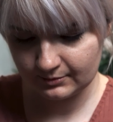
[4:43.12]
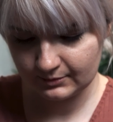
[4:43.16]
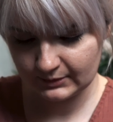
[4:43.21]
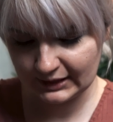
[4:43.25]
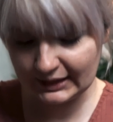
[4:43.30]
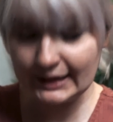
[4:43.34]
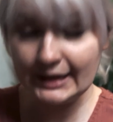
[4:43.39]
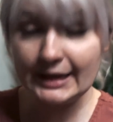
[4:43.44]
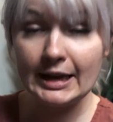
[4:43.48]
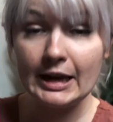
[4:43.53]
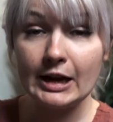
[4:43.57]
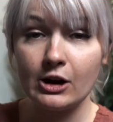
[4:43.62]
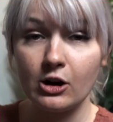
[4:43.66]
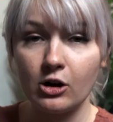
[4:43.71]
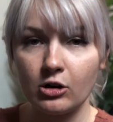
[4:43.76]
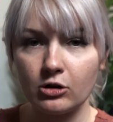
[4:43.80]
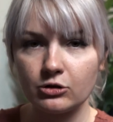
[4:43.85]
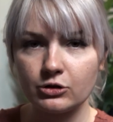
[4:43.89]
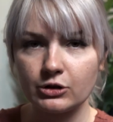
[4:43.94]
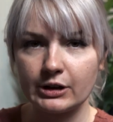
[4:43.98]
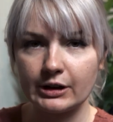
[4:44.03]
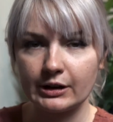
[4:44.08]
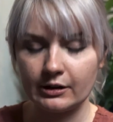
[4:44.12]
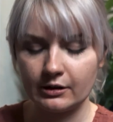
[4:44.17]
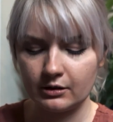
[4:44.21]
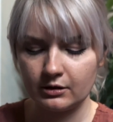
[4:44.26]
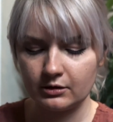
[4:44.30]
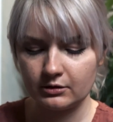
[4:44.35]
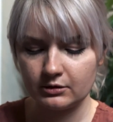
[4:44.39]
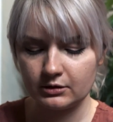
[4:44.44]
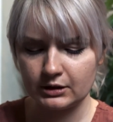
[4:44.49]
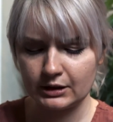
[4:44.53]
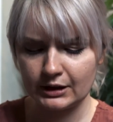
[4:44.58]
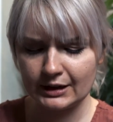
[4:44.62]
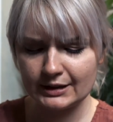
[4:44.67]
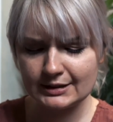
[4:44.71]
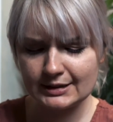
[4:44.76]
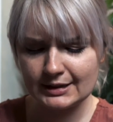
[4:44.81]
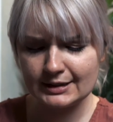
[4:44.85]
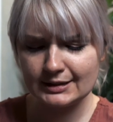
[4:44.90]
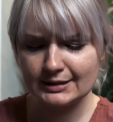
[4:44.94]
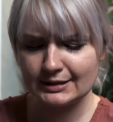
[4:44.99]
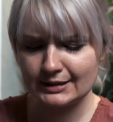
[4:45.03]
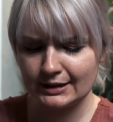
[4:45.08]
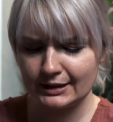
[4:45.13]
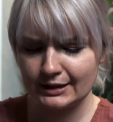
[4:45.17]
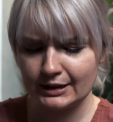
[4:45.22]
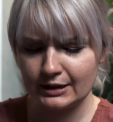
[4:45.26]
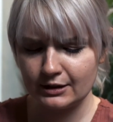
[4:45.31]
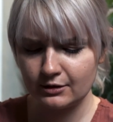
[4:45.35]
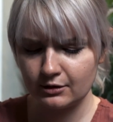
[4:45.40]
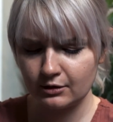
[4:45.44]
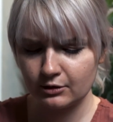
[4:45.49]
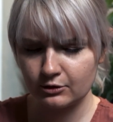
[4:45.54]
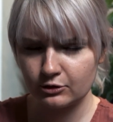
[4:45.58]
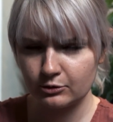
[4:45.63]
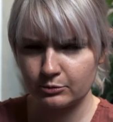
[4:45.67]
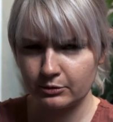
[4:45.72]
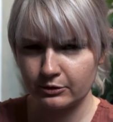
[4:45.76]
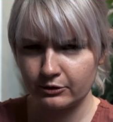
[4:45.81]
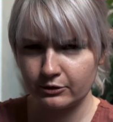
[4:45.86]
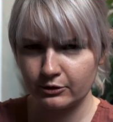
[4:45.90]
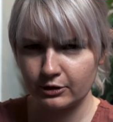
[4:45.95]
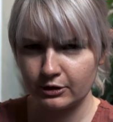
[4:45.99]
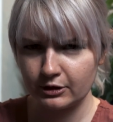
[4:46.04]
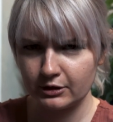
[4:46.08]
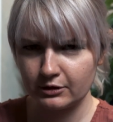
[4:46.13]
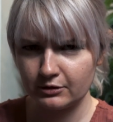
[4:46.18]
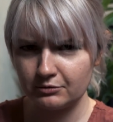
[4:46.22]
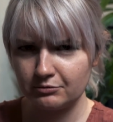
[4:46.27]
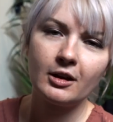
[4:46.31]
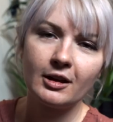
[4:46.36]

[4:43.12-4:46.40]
Leaky Cauldron. Did I say Sneaky Cauldron before?